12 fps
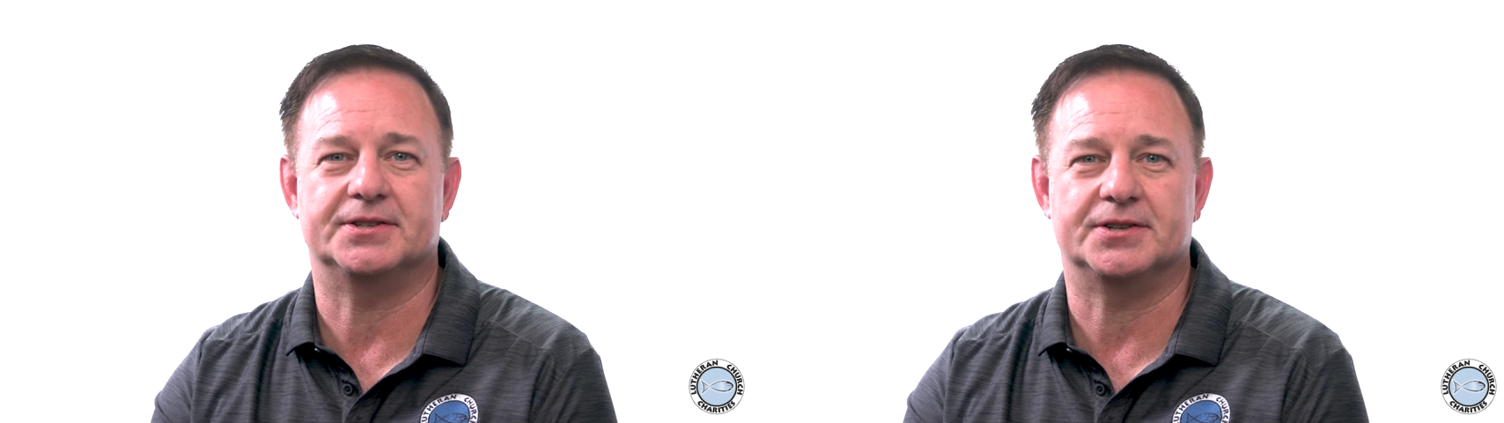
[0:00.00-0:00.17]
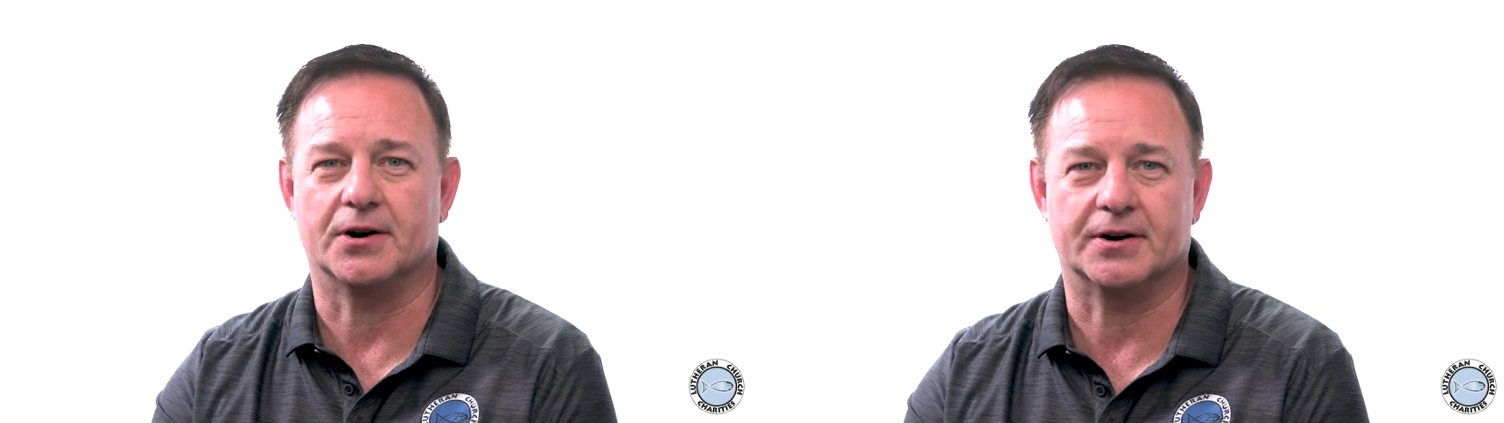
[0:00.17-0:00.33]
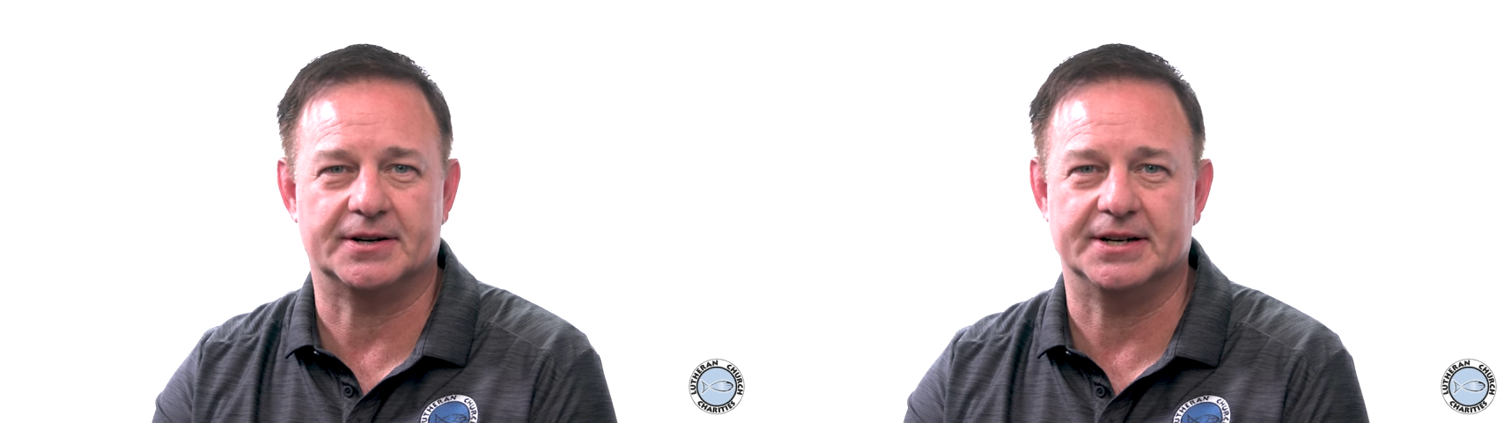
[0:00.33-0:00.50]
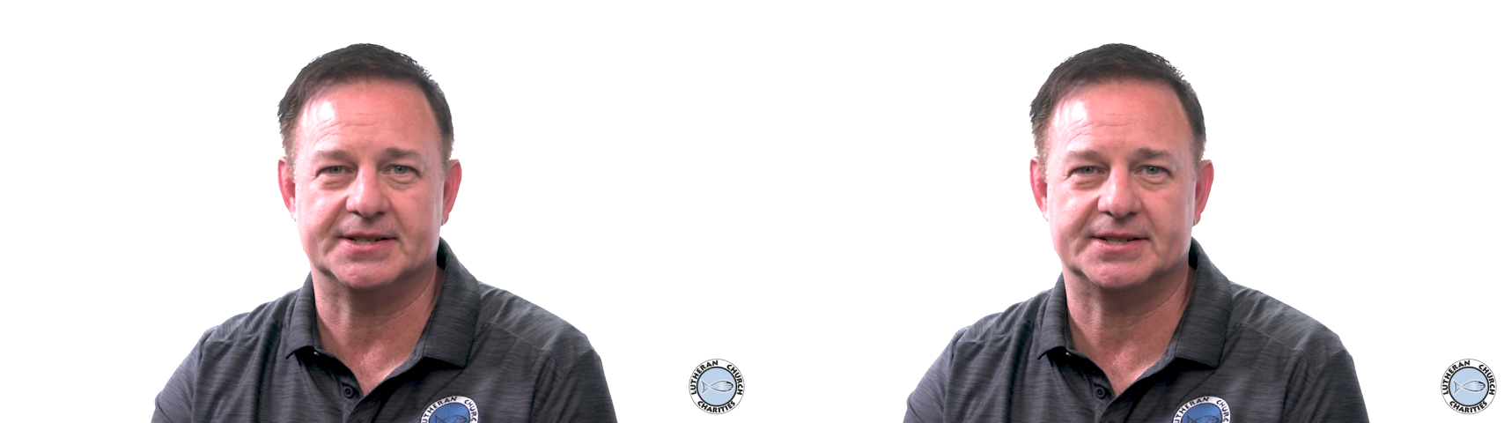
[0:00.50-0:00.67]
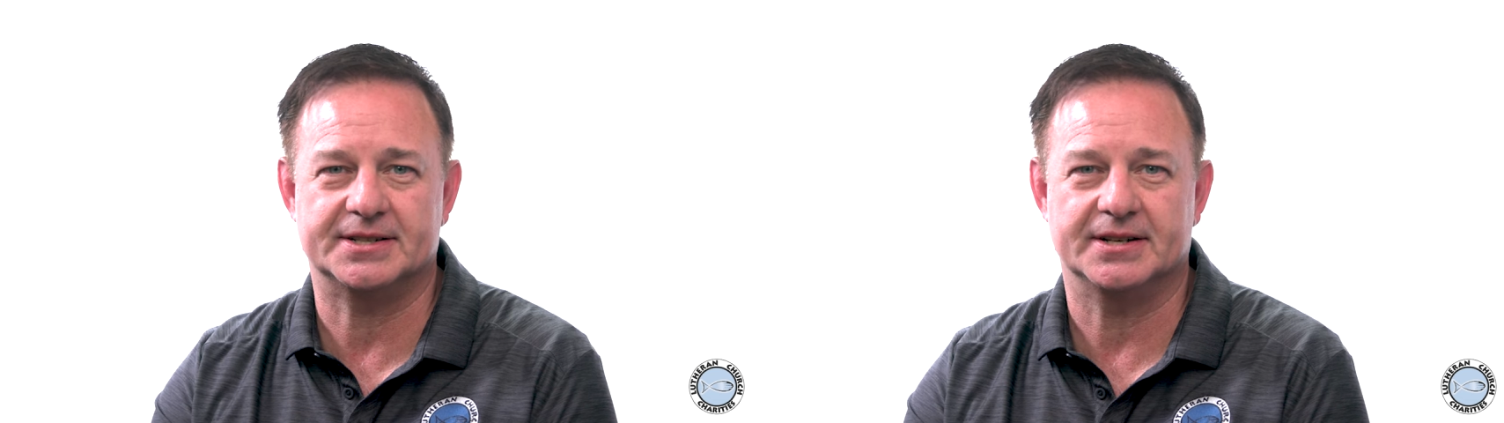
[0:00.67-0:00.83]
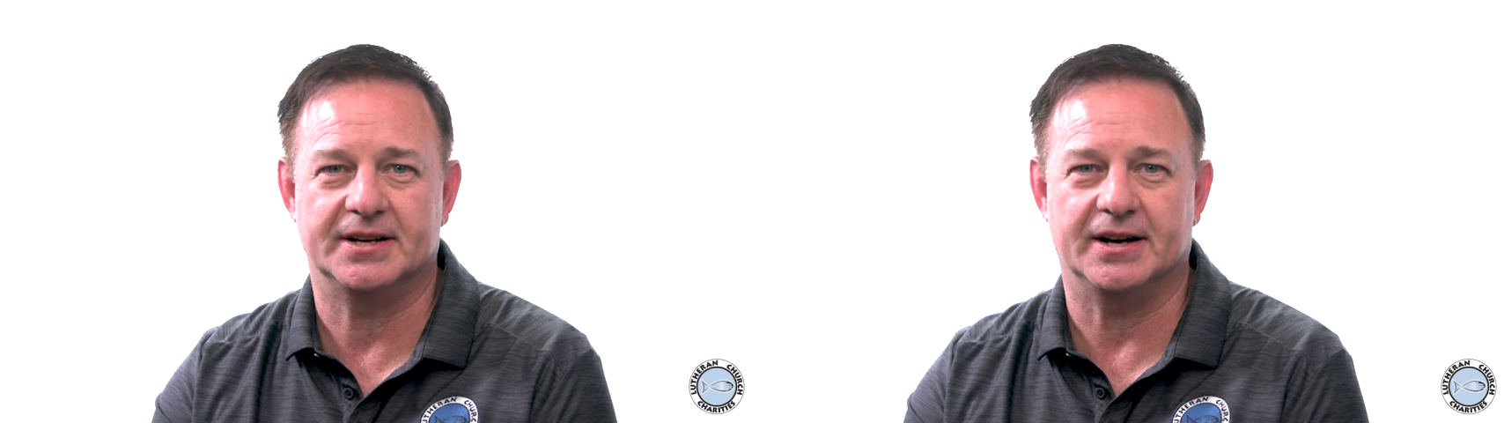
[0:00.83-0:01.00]

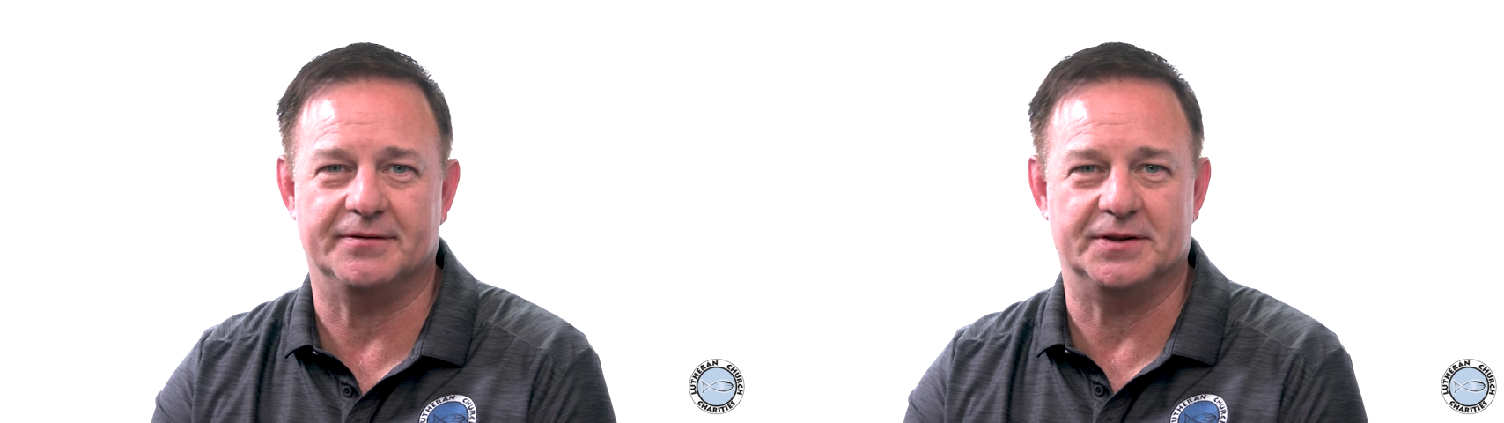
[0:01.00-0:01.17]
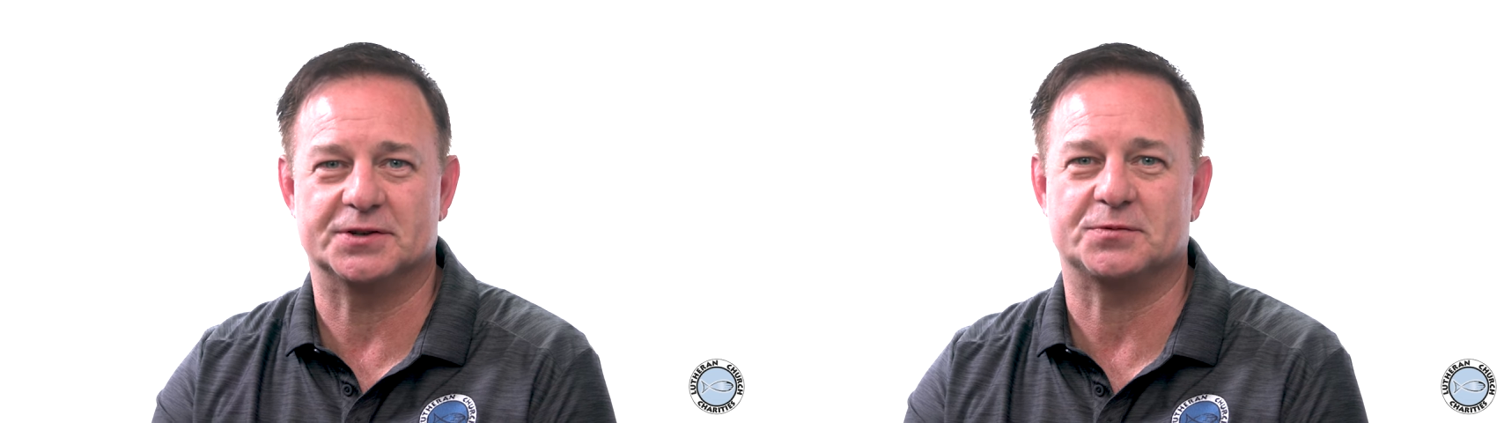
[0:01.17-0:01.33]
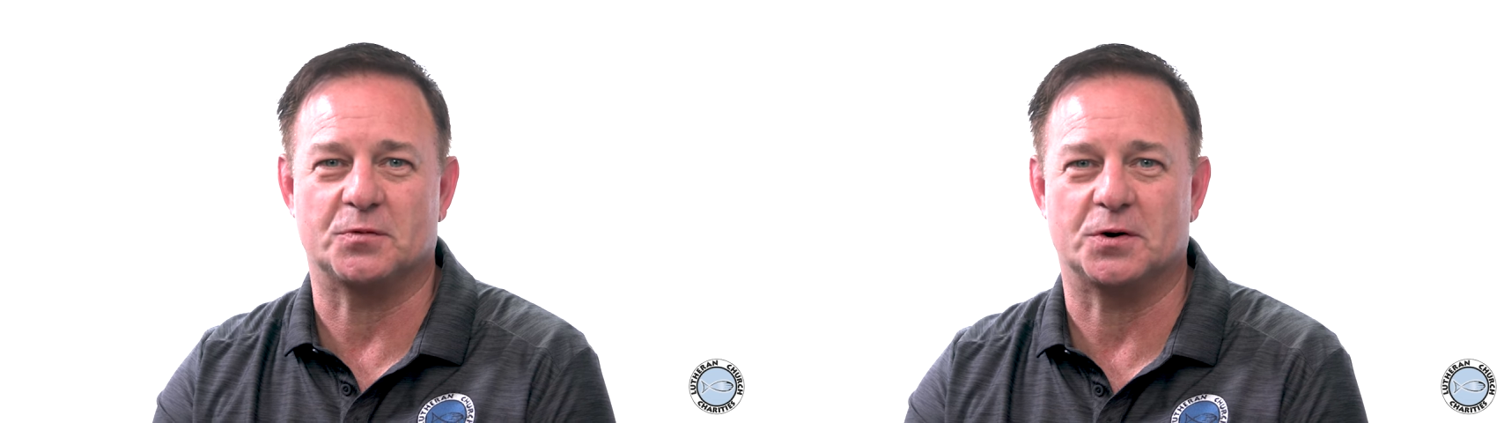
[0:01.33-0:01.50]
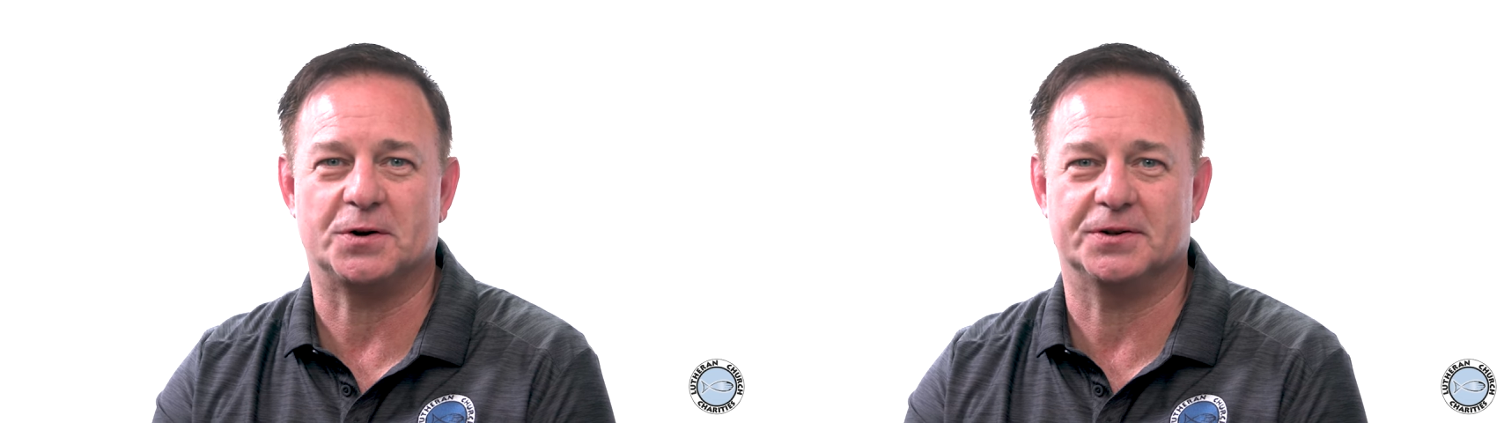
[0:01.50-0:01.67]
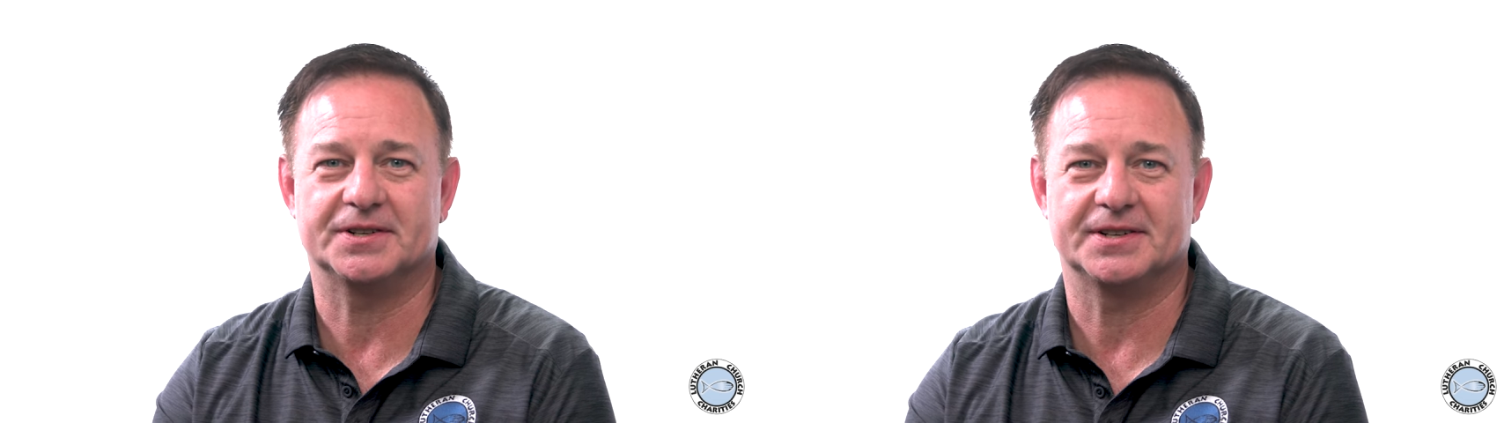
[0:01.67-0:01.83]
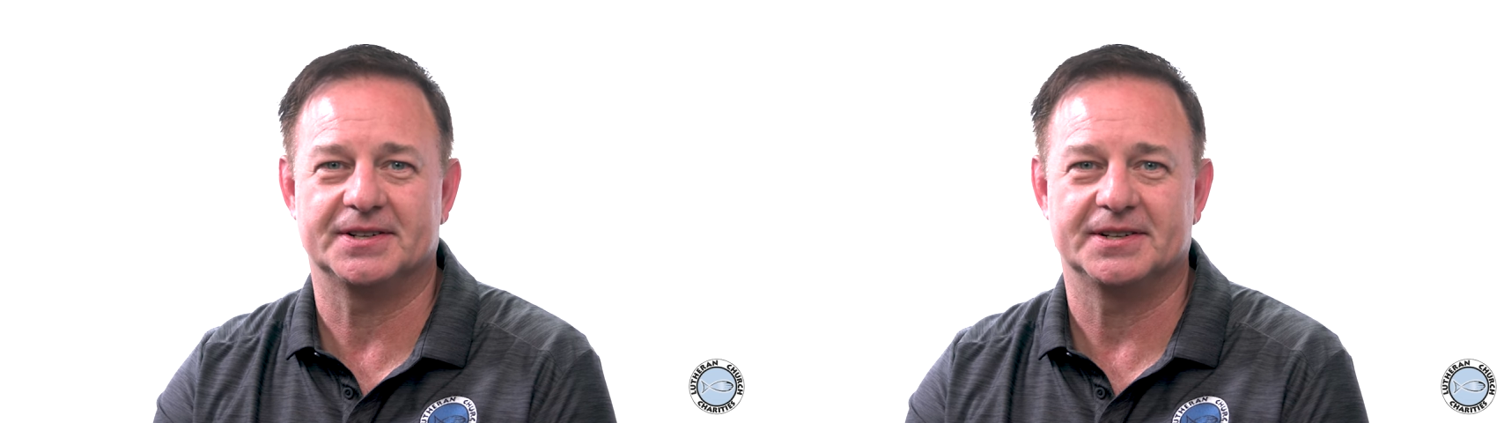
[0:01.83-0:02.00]
darkness of this world.